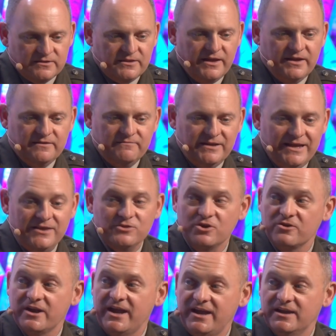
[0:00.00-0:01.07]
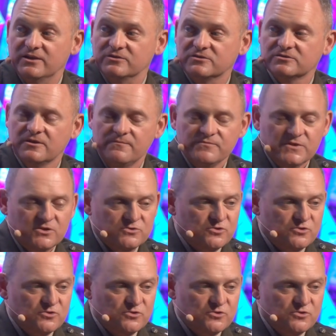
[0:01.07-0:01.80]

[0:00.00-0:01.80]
that in their hands. So